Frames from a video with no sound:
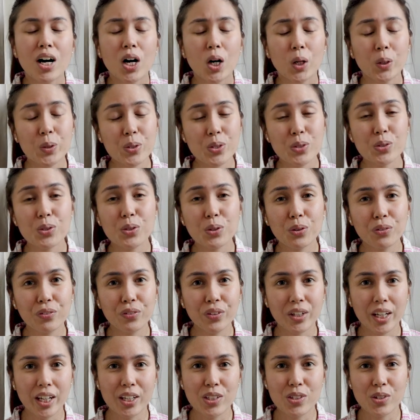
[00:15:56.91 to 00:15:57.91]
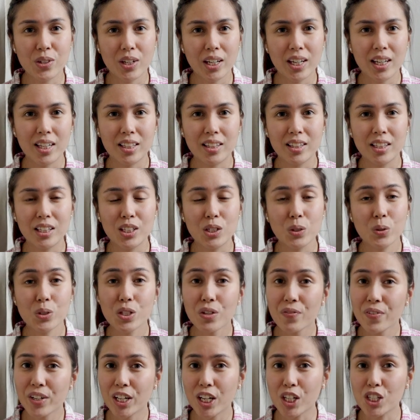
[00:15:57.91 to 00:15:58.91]
Also, don't forget to hit the
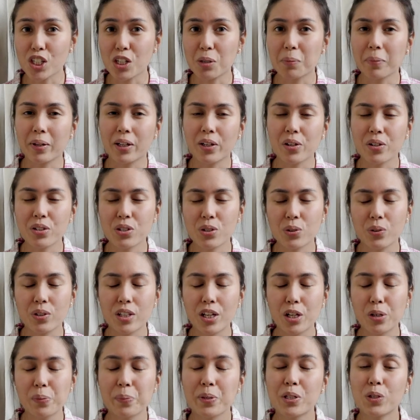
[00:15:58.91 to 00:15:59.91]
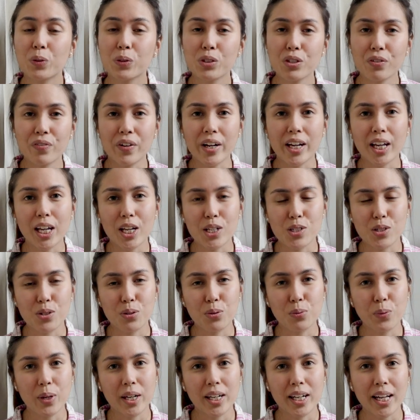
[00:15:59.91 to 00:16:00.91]
notification bell so that you'll be notified as
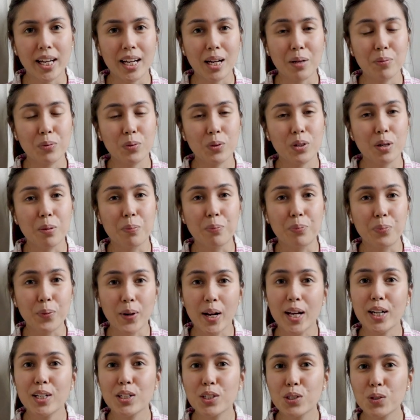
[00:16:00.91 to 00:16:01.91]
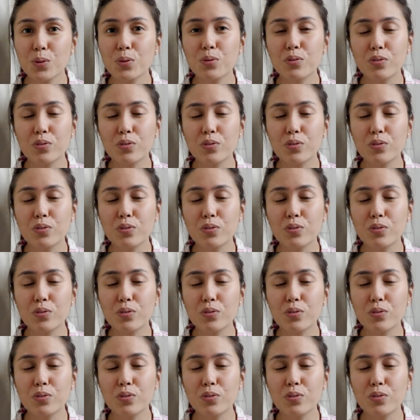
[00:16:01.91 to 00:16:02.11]
to when I upload a brand new